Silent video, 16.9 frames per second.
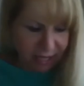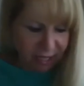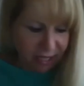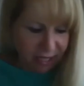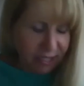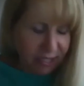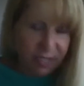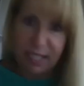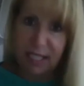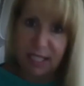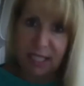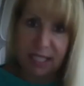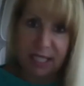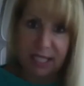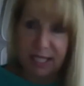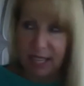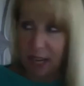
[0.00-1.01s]
instinct is
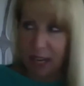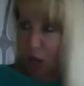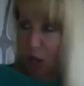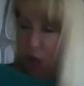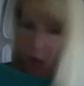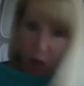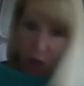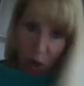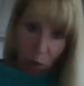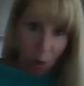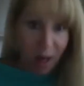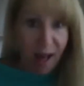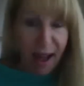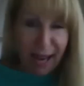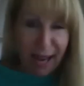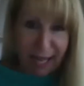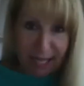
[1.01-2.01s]
to say well,
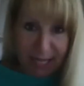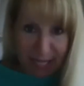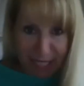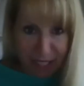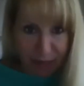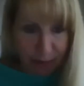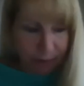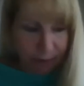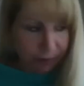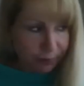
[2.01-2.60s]
I need